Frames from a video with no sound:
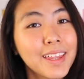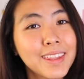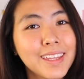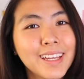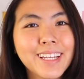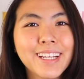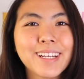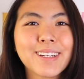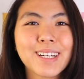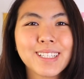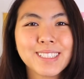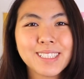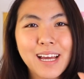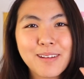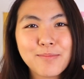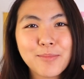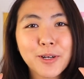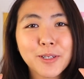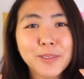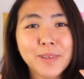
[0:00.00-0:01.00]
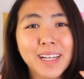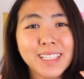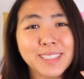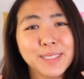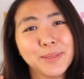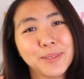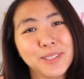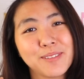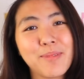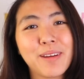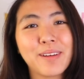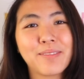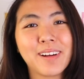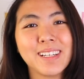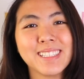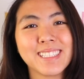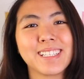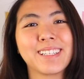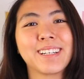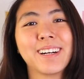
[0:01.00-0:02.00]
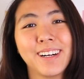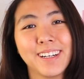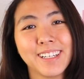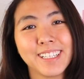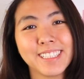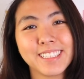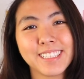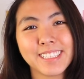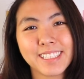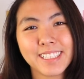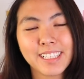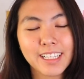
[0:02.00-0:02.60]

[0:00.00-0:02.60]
then here are 10 more ways you can make friends in college.